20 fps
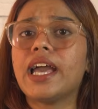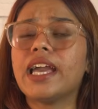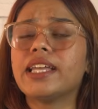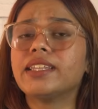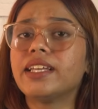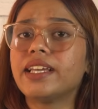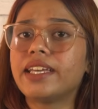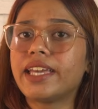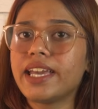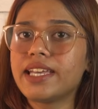In
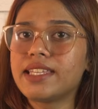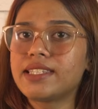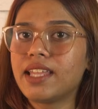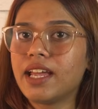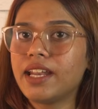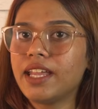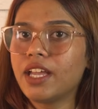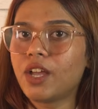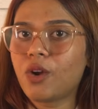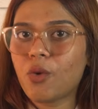the case
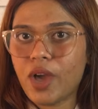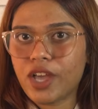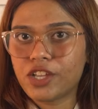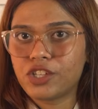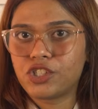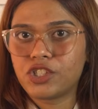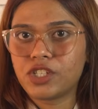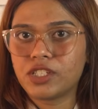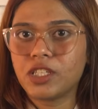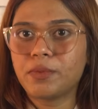study
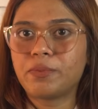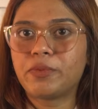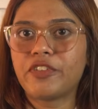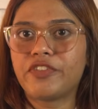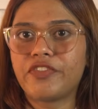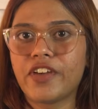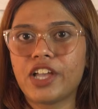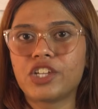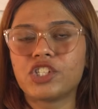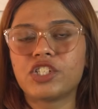question, the
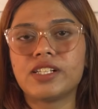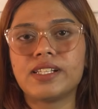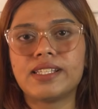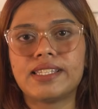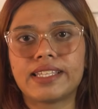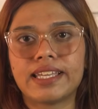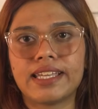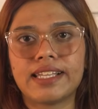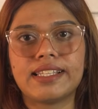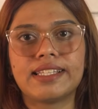professional
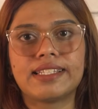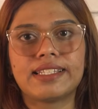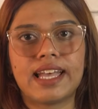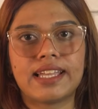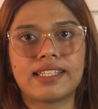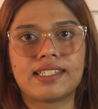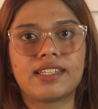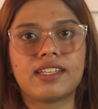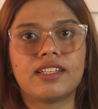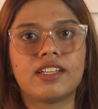skills
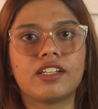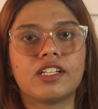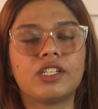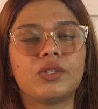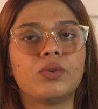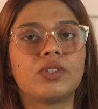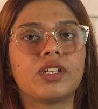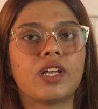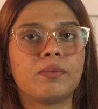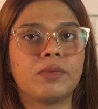tested
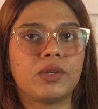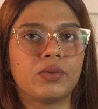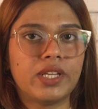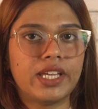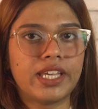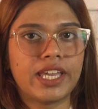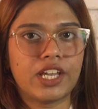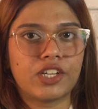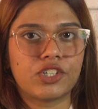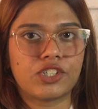include
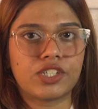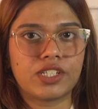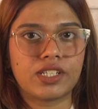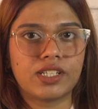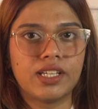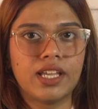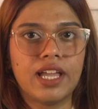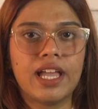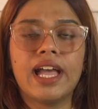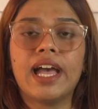
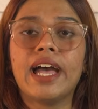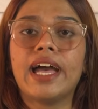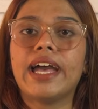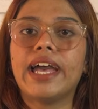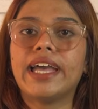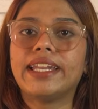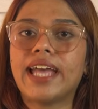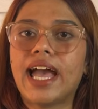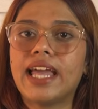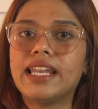communication,
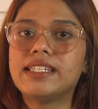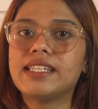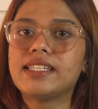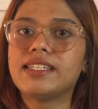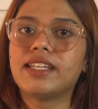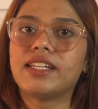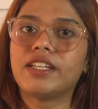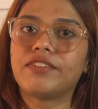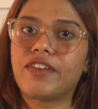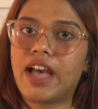analysis
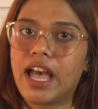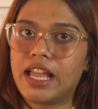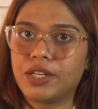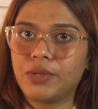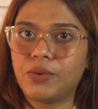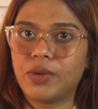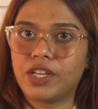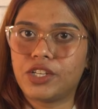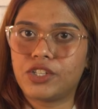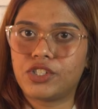and
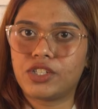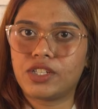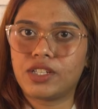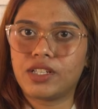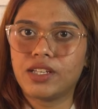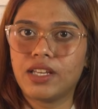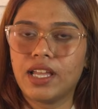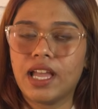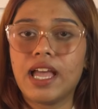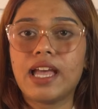
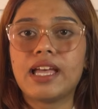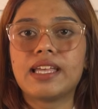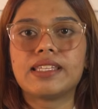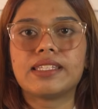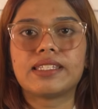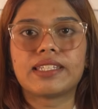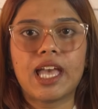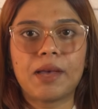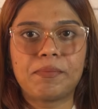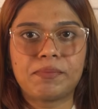evaluation,
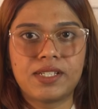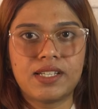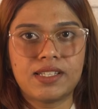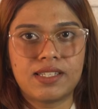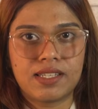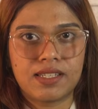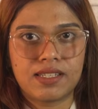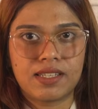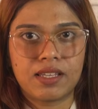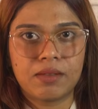
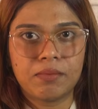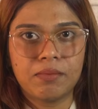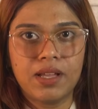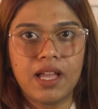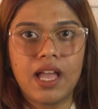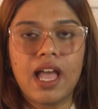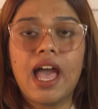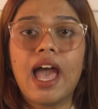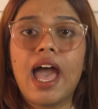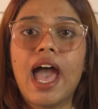skepticism,
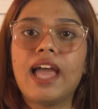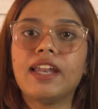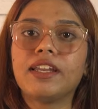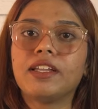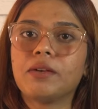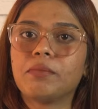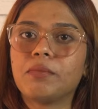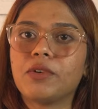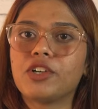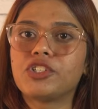
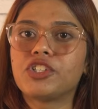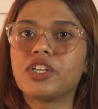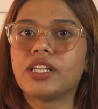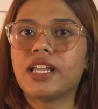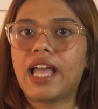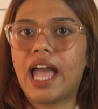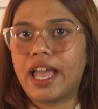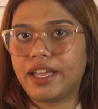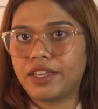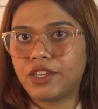and commercial
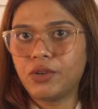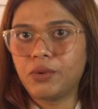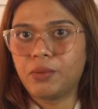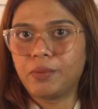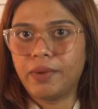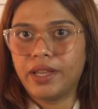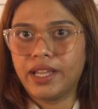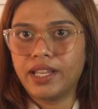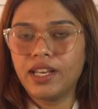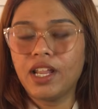
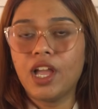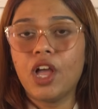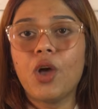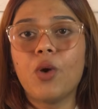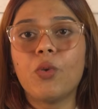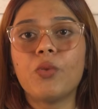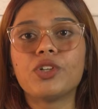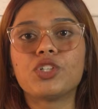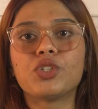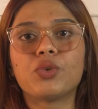acumen,
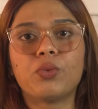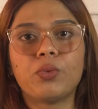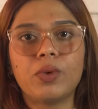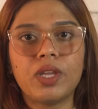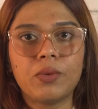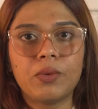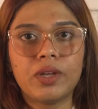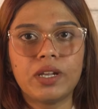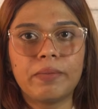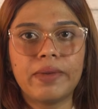which
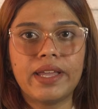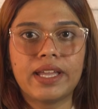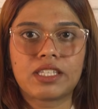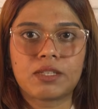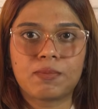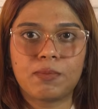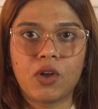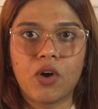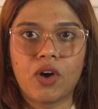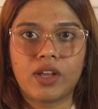we will be
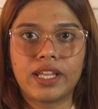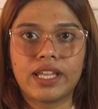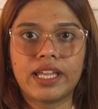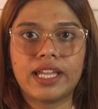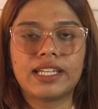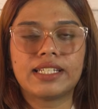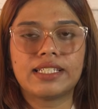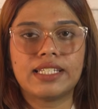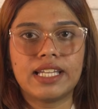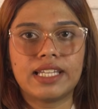exploring
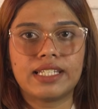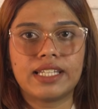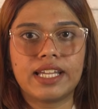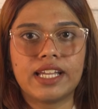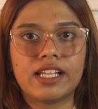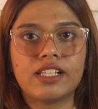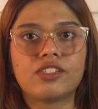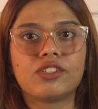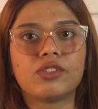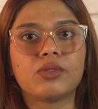in
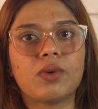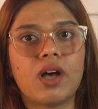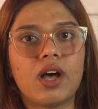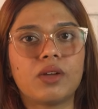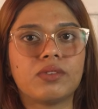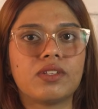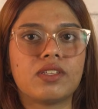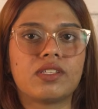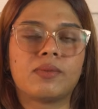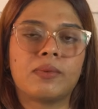detail
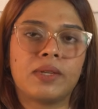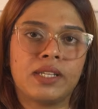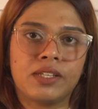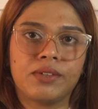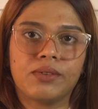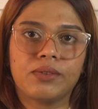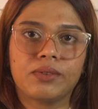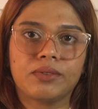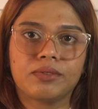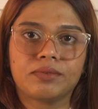throughout this
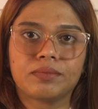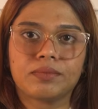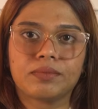video.